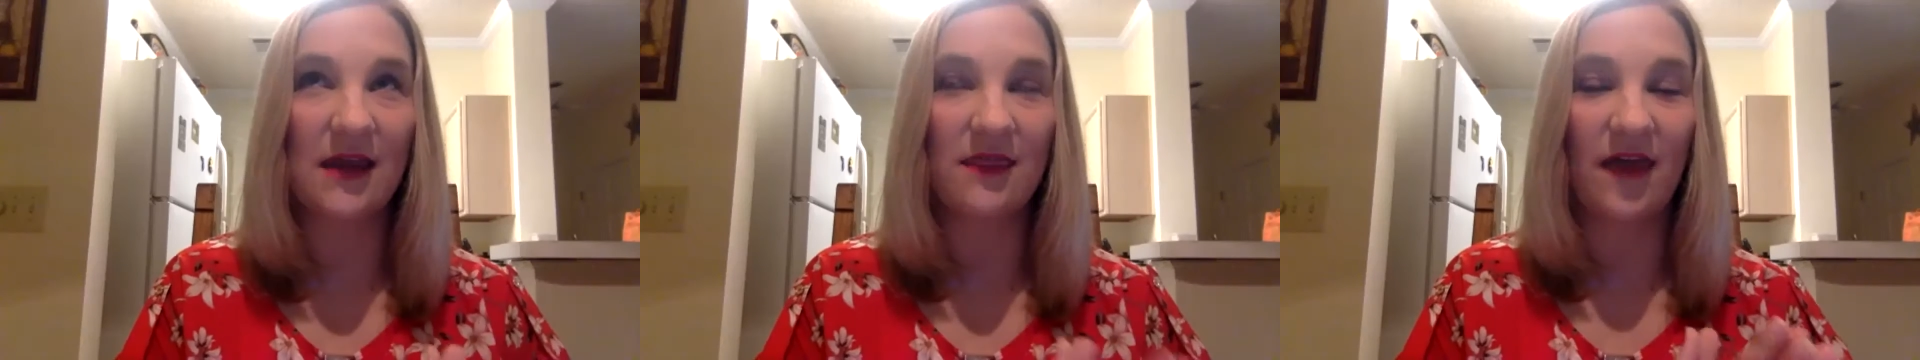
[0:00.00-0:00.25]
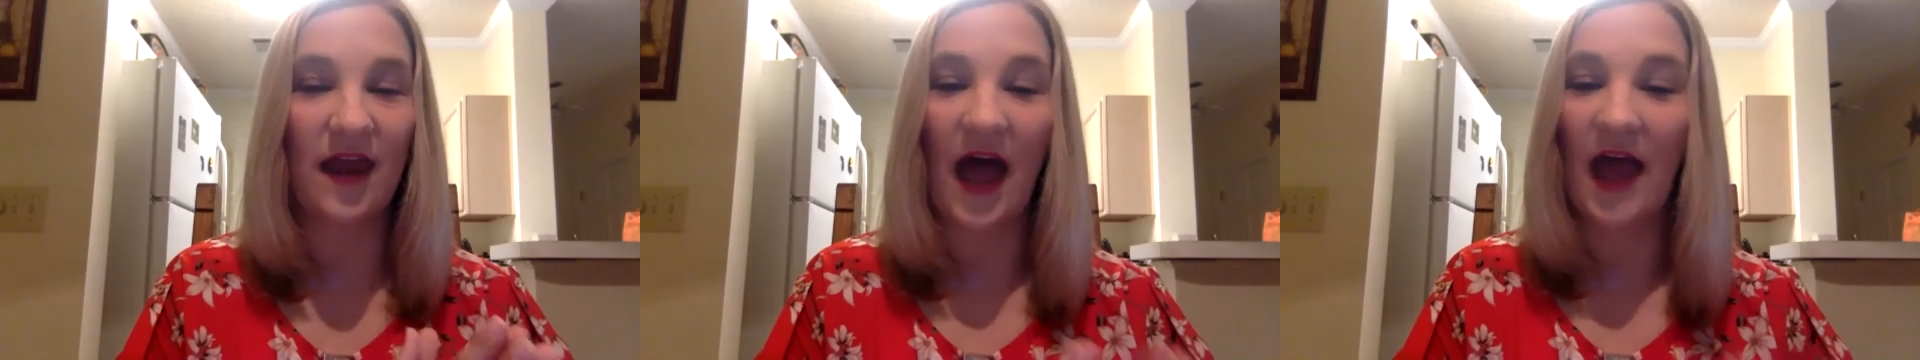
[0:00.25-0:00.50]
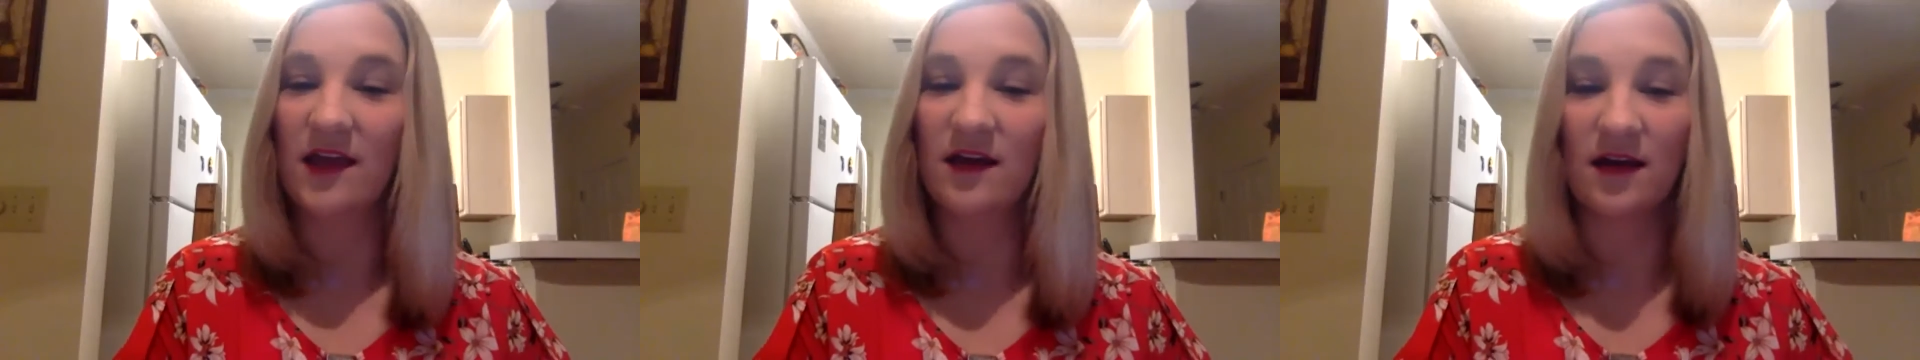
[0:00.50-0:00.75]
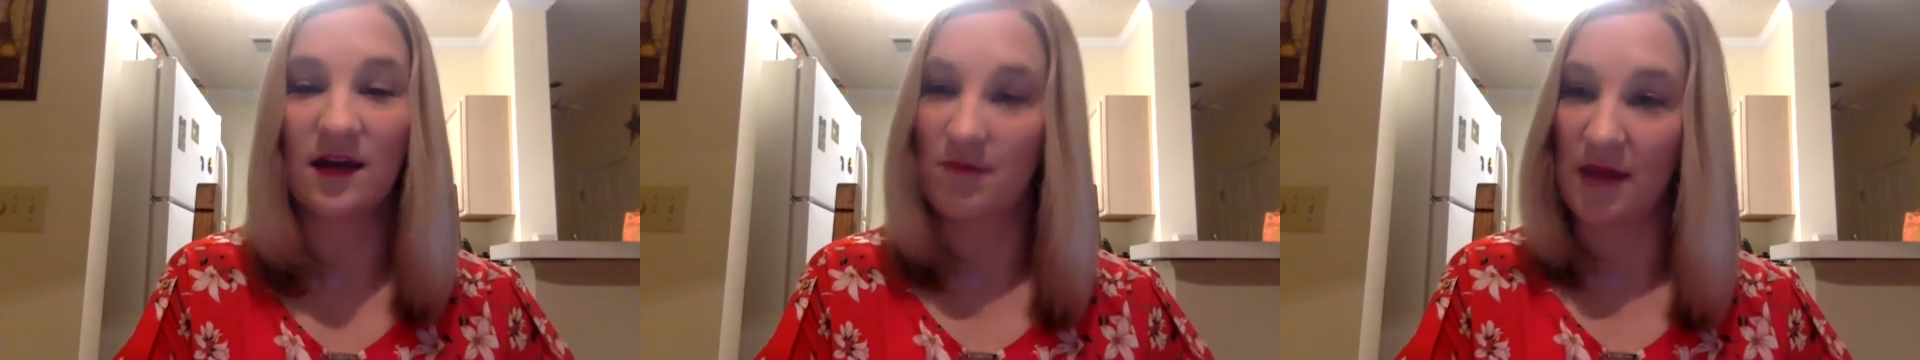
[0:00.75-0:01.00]
that I
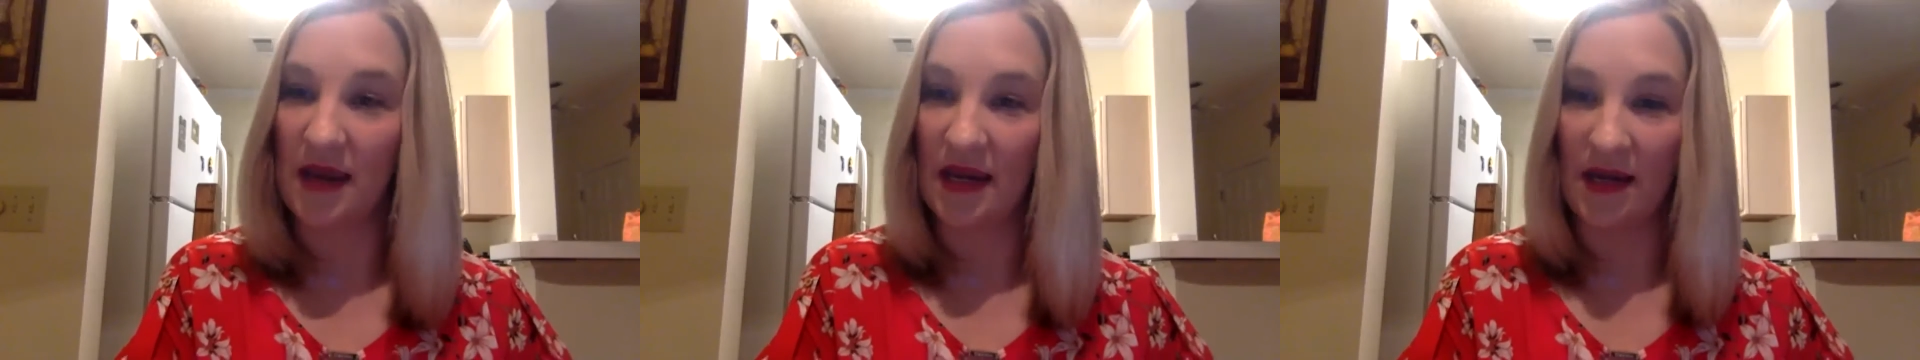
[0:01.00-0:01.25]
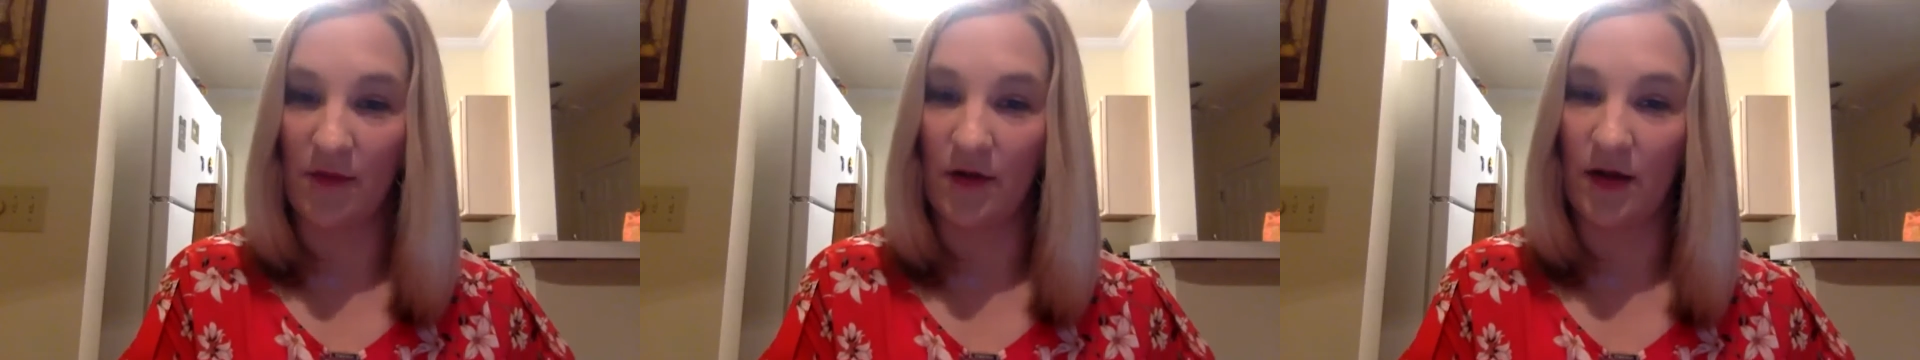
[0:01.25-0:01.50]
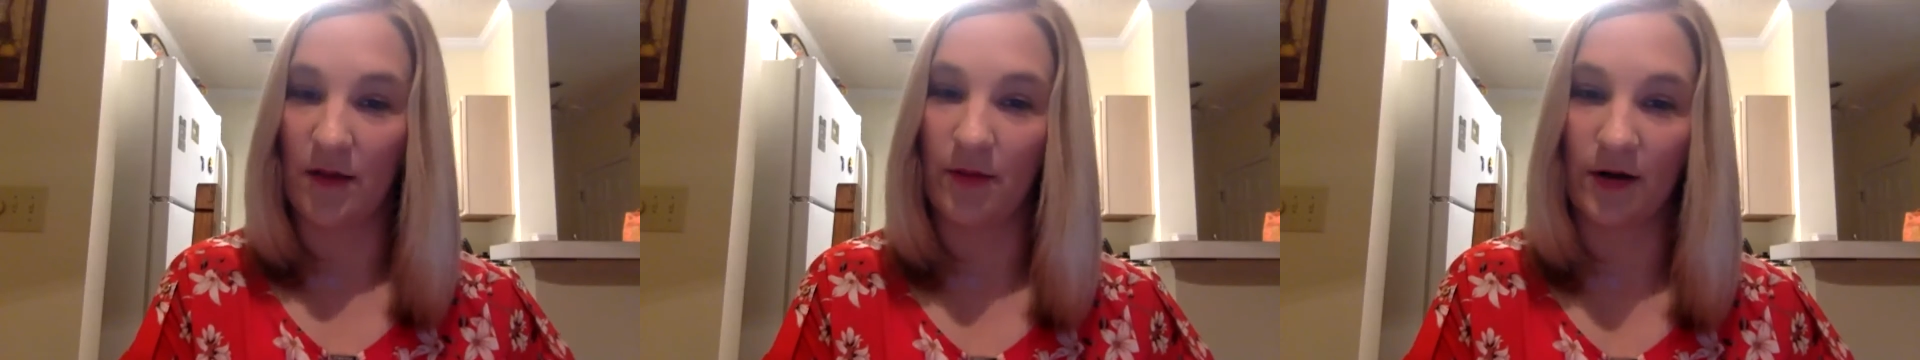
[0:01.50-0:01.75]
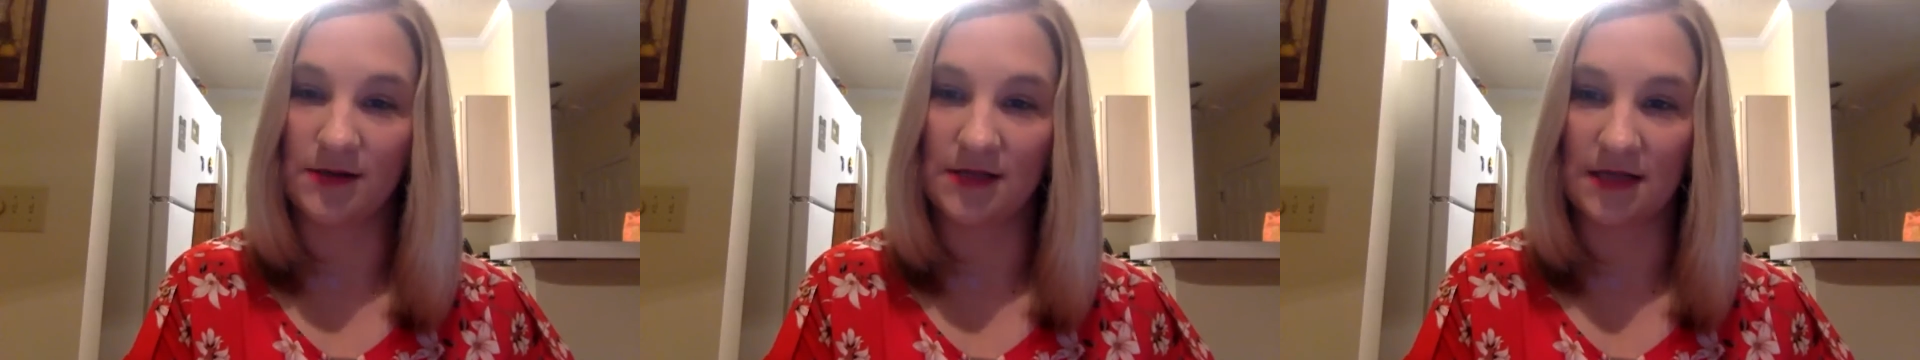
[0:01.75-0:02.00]
couldn't meet anyone in
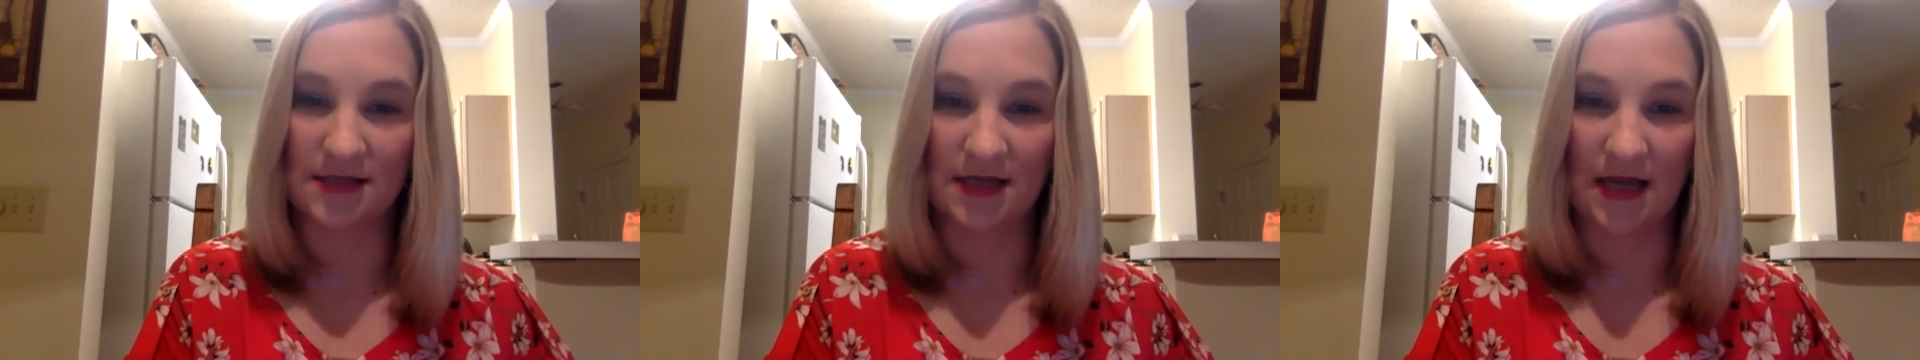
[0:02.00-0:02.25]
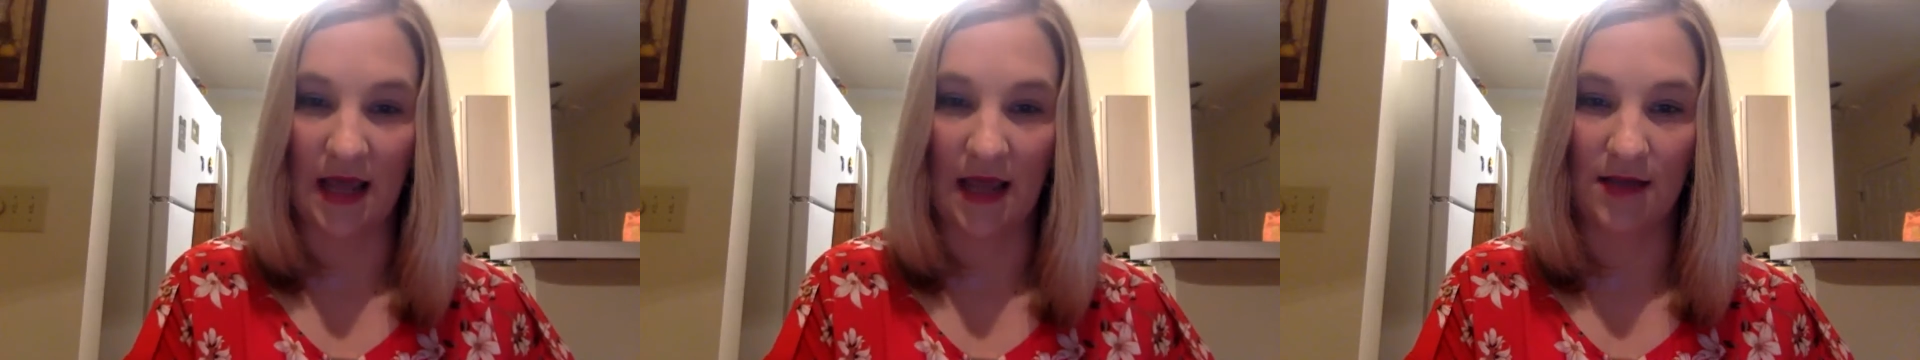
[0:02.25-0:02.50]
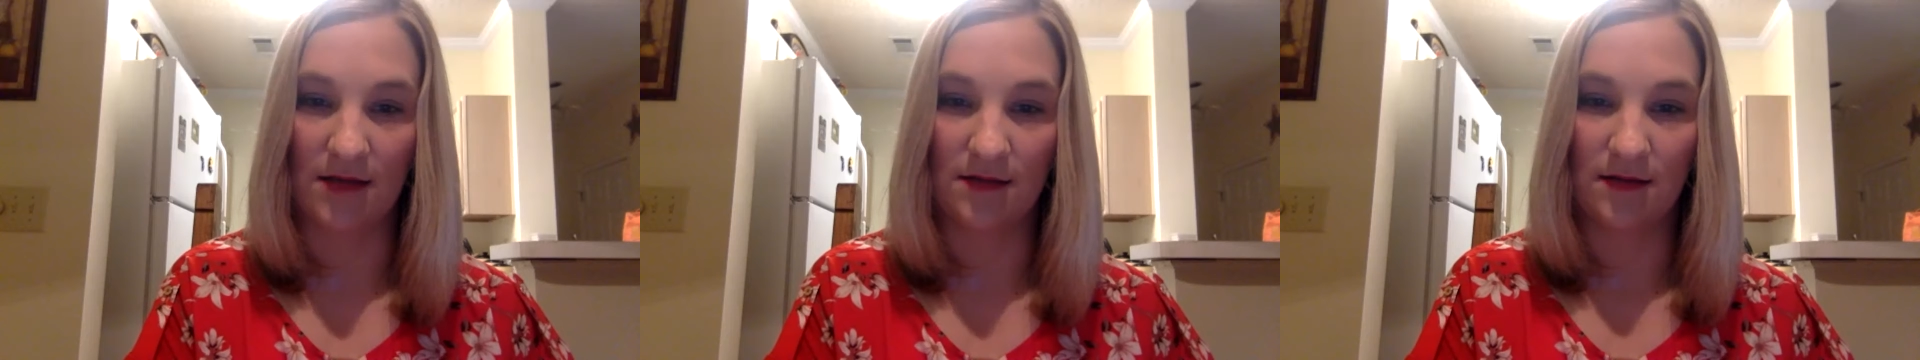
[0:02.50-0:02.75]
person today.